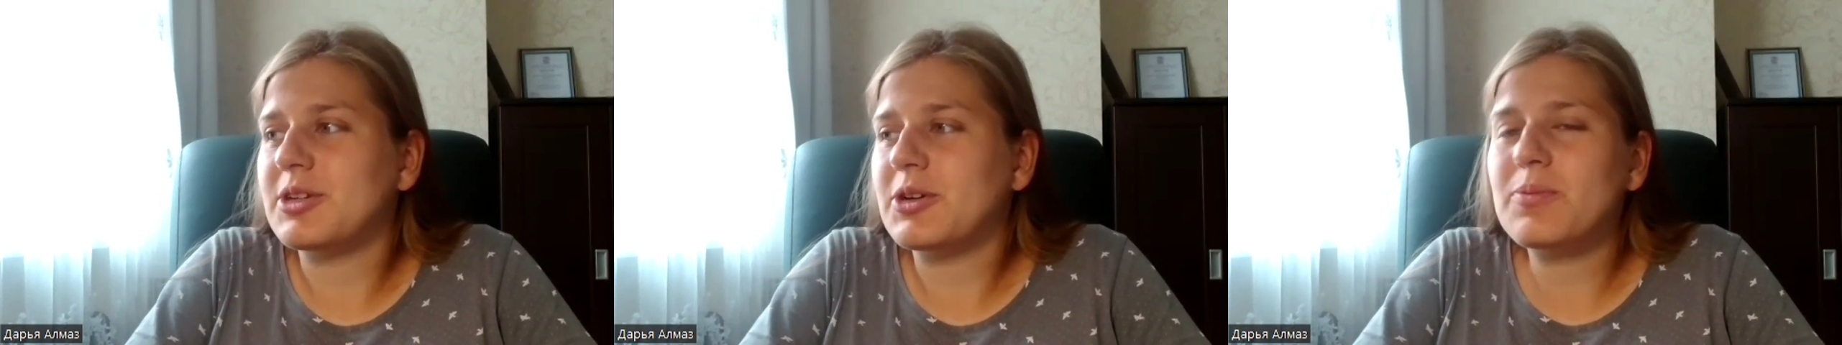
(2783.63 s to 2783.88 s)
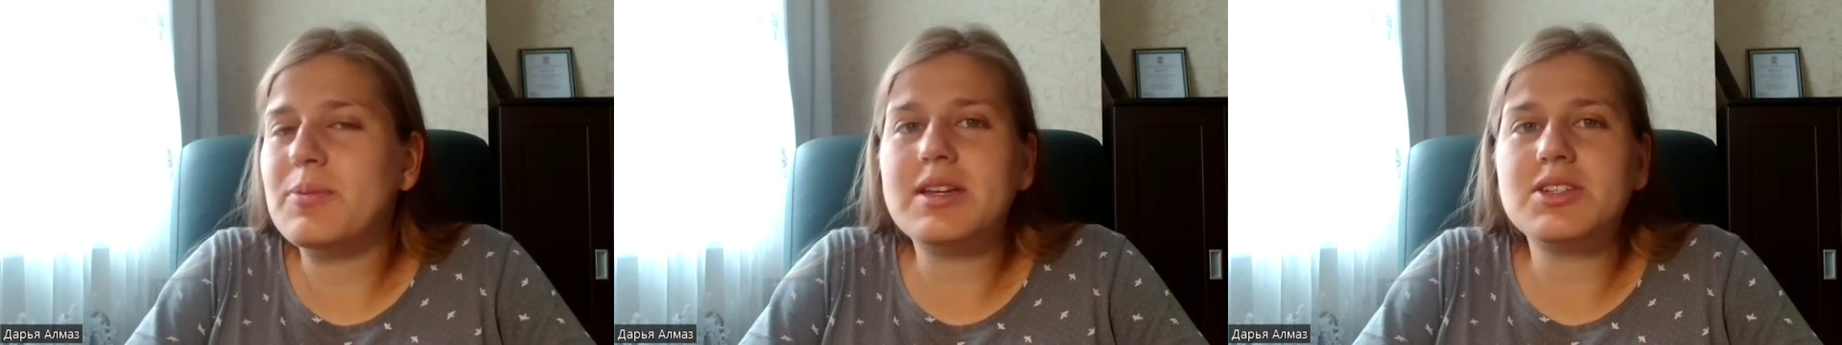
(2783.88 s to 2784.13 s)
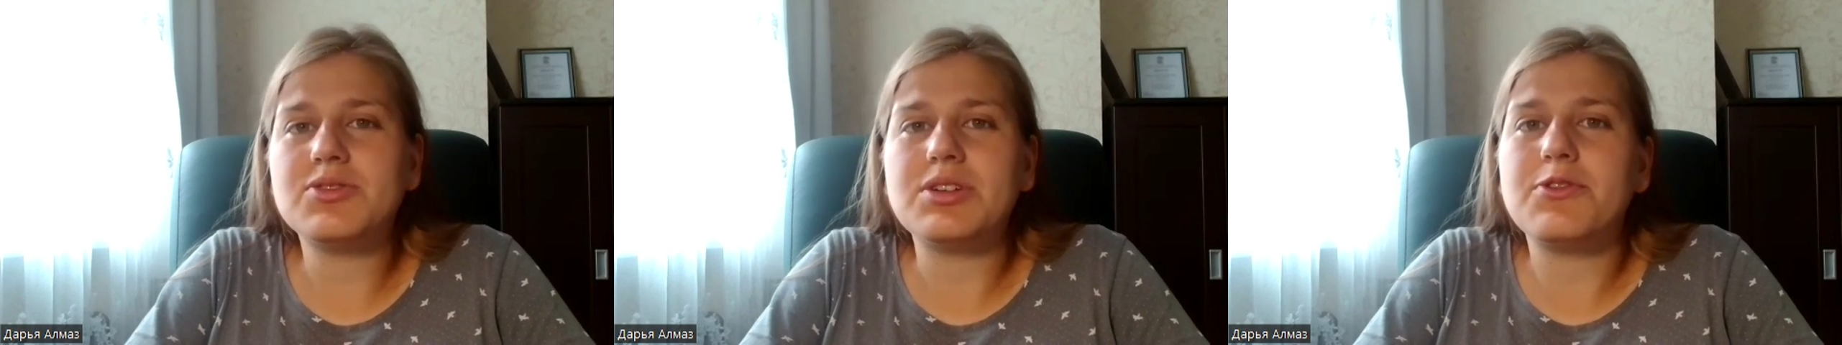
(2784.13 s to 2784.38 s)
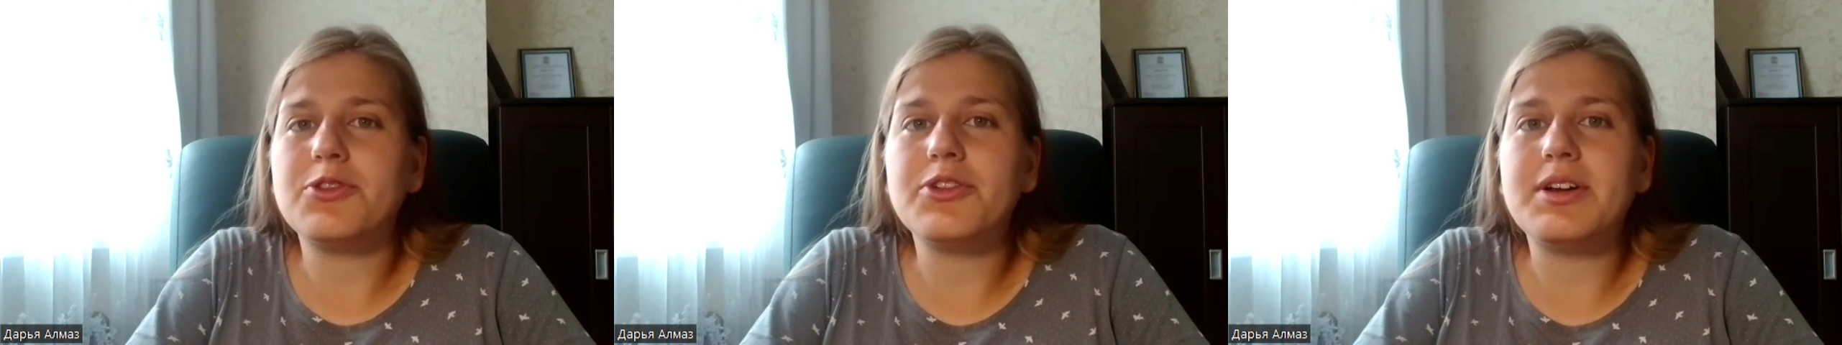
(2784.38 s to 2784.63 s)
Ministry
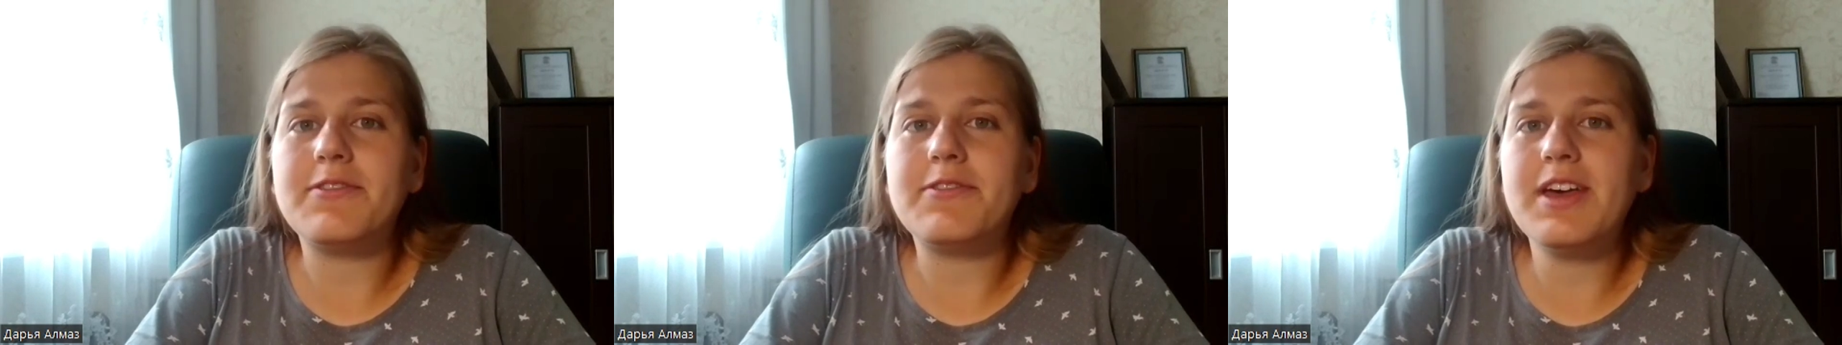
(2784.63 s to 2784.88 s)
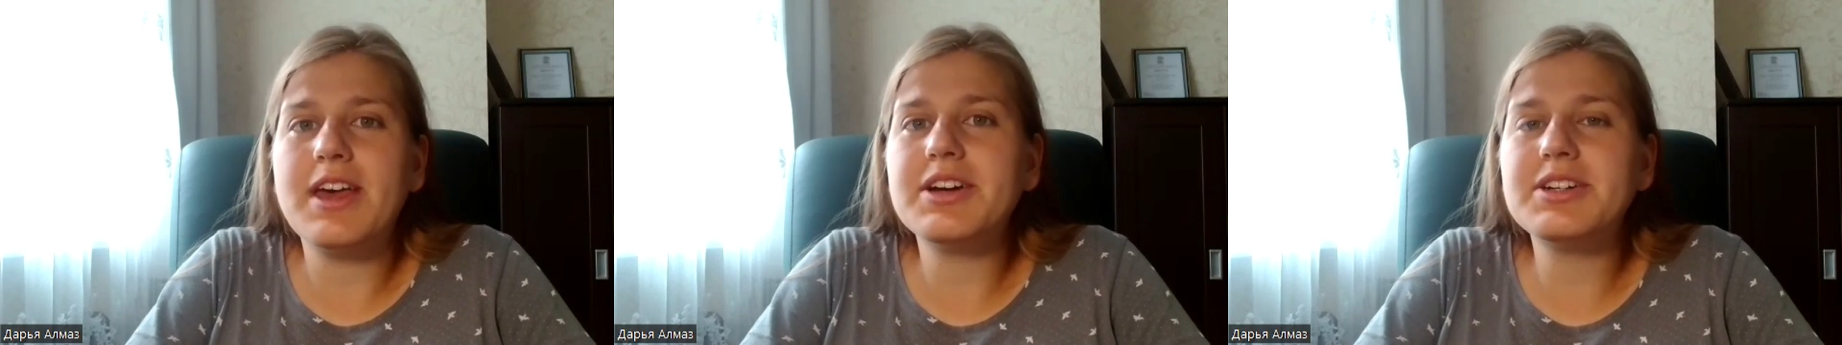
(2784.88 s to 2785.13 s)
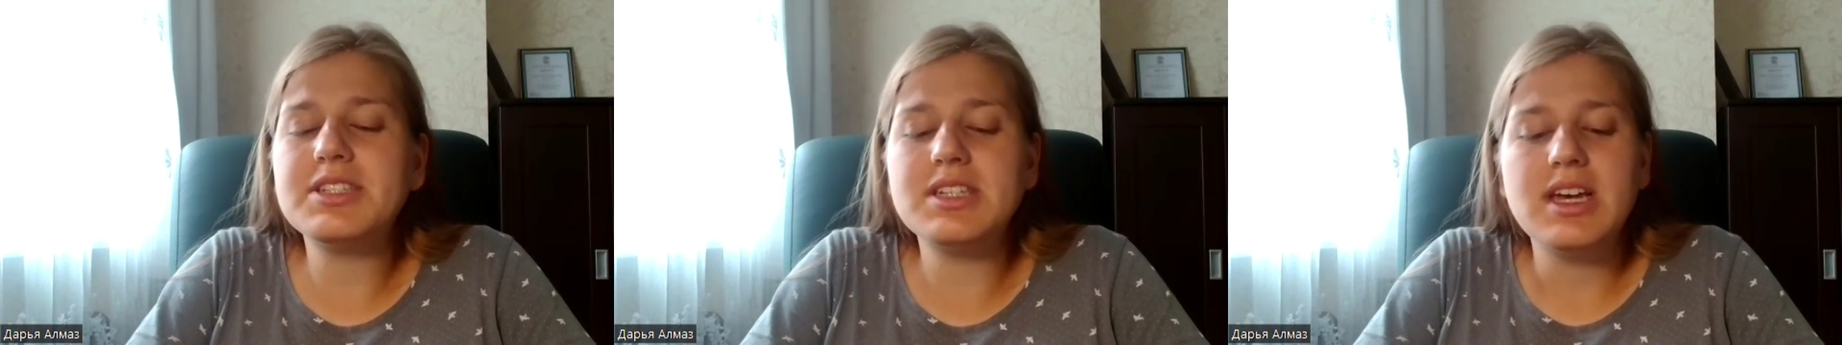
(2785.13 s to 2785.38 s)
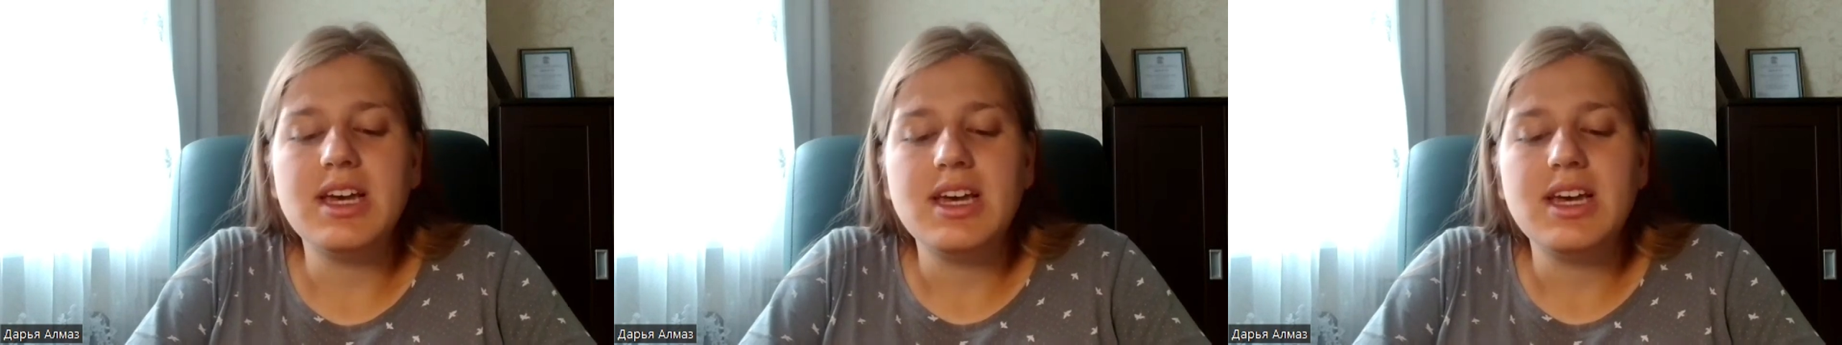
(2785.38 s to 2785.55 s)
of Foreign Affairs,